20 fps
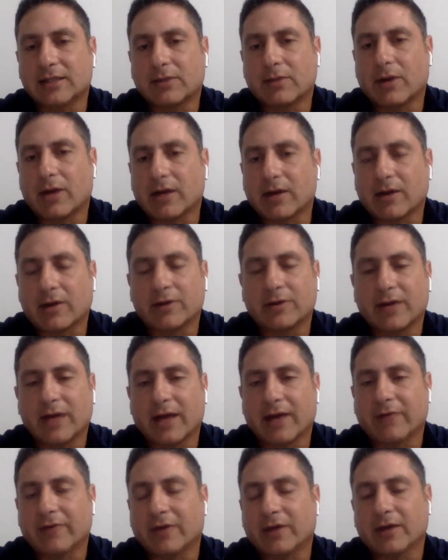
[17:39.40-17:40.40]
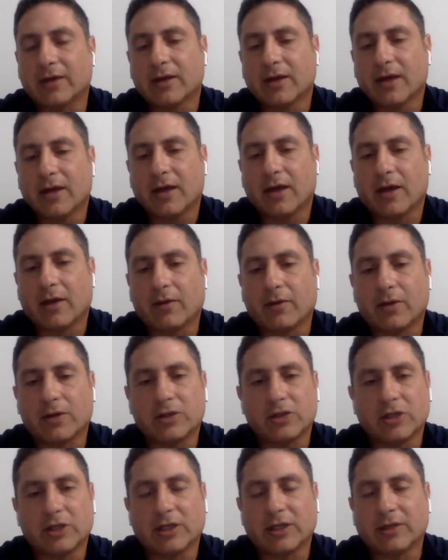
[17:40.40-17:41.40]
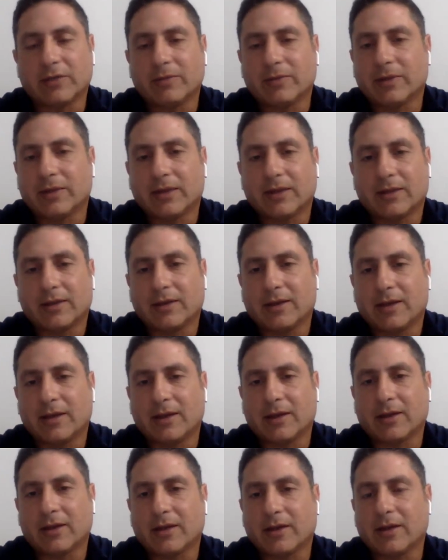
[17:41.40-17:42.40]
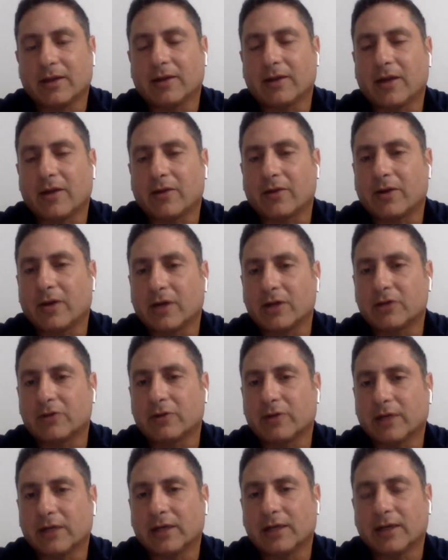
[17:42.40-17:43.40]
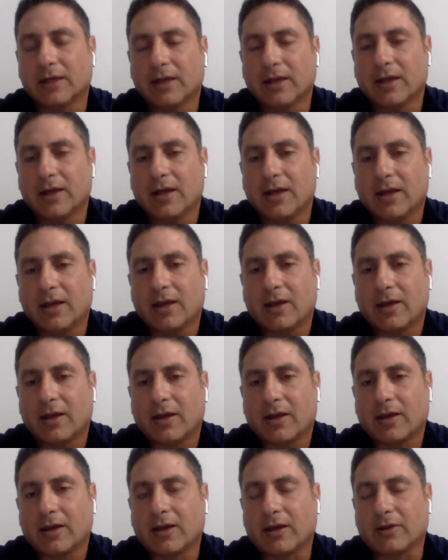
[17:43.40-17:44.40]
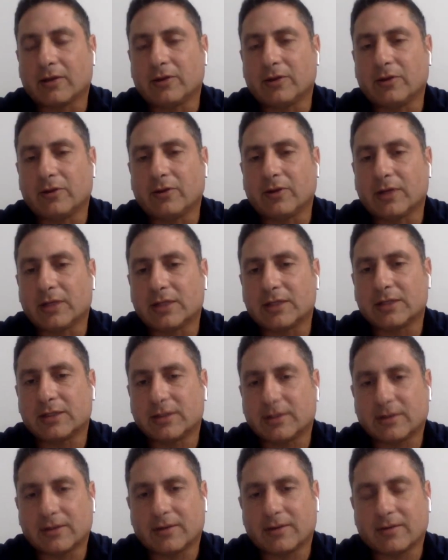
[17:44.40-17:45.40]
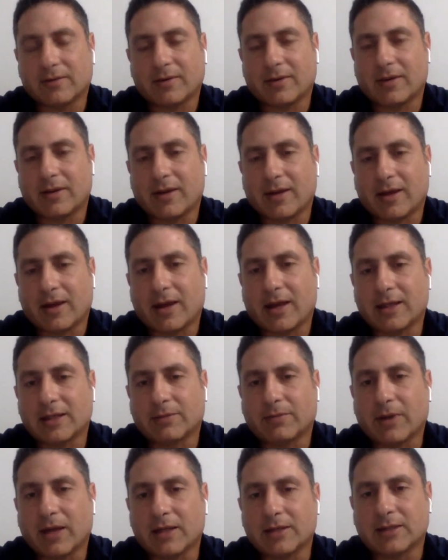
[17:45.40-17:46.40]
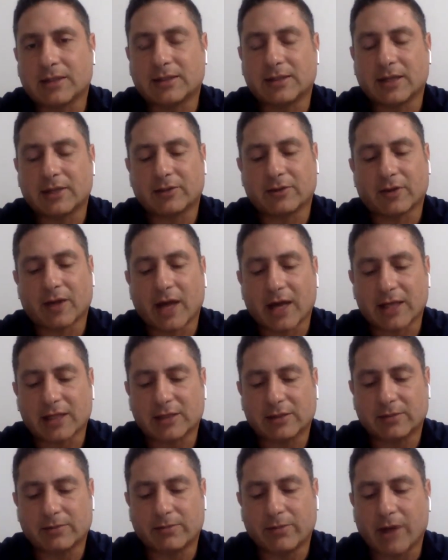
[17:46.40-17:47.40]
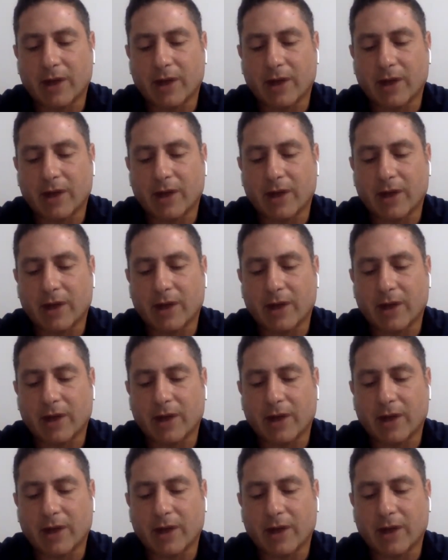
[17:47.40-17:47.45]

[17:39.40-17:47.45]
It's quite another to have a regime in another country do this as a centralized